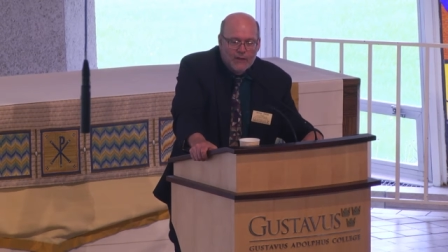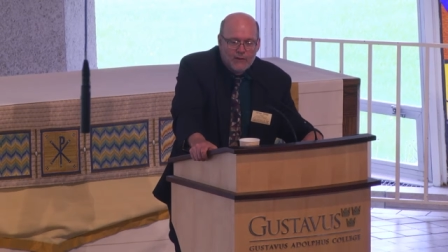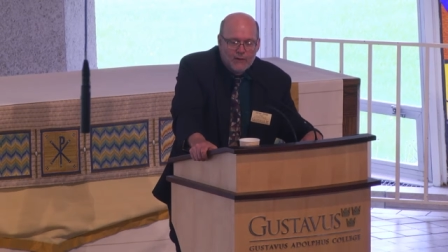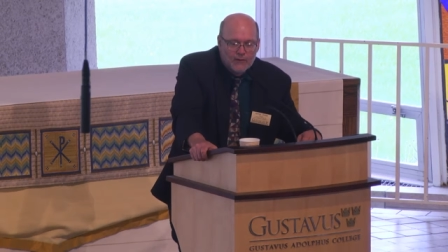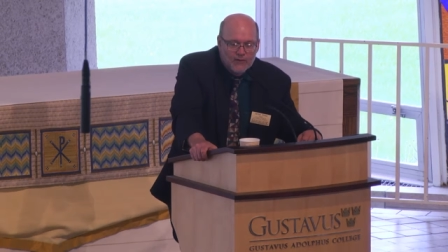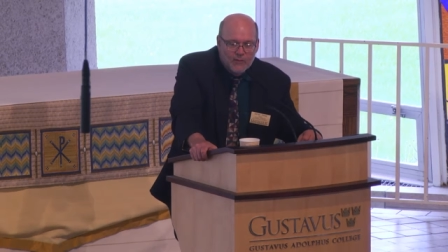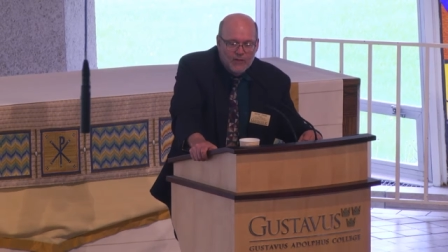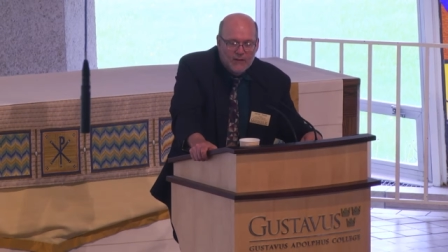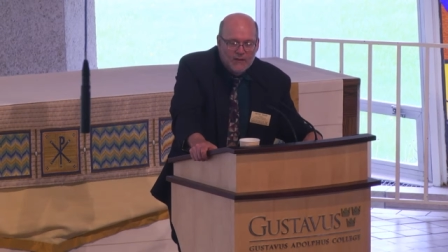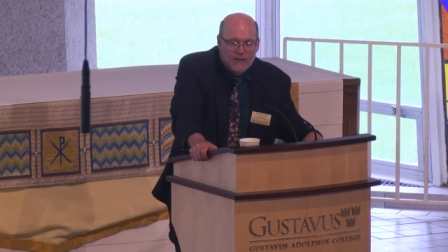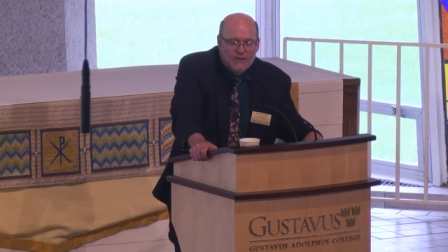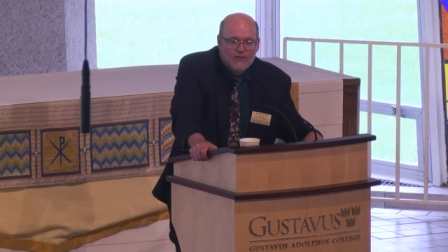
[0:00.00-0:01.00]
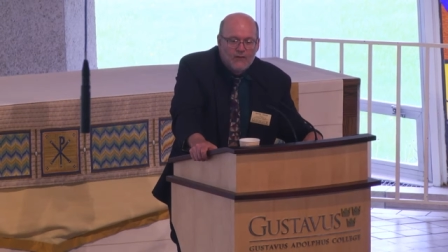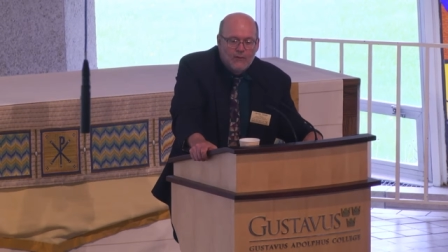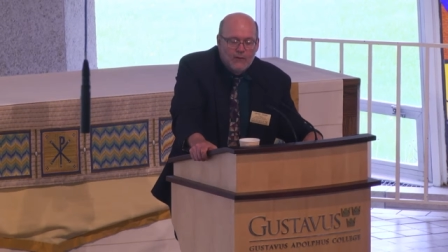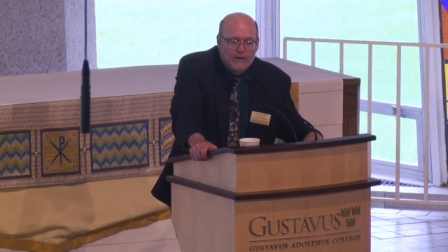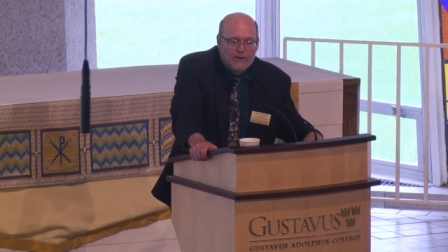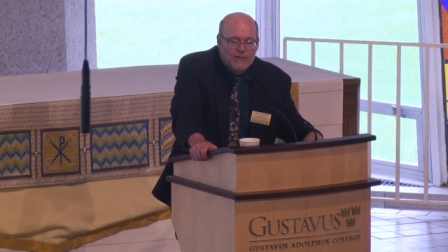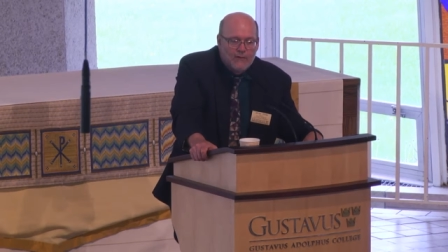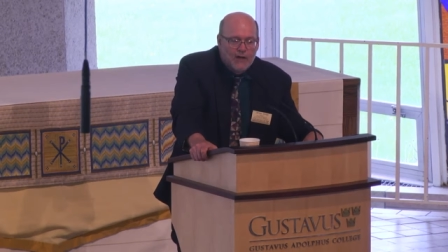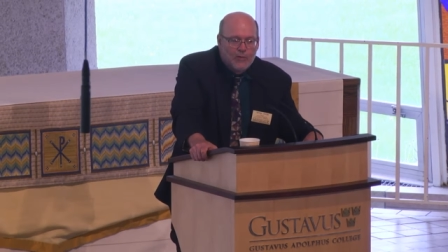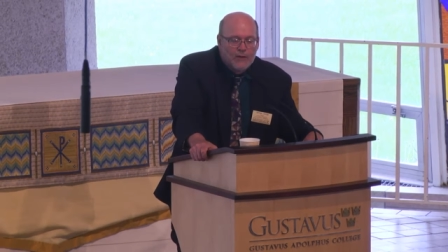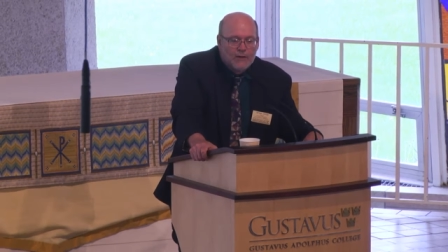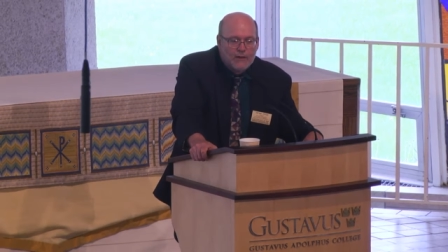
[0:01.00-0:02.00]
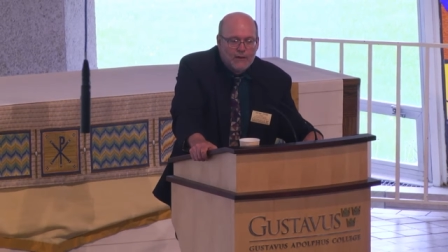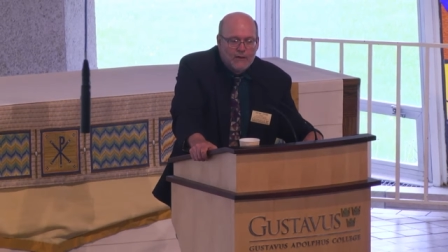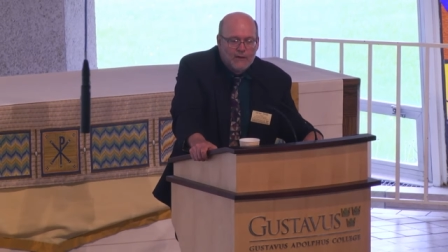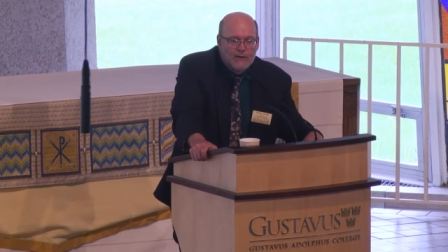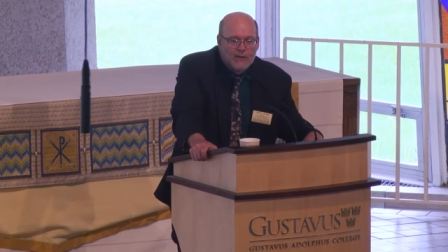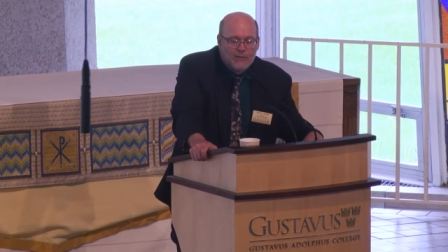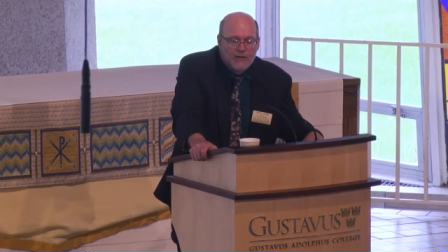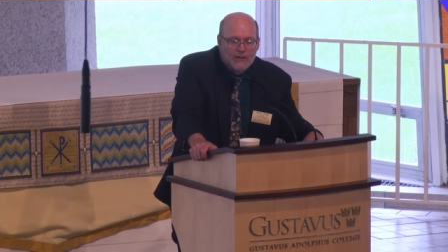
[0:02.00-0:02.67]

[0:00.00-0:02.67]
who used to be at the Institute on the Environment here in, in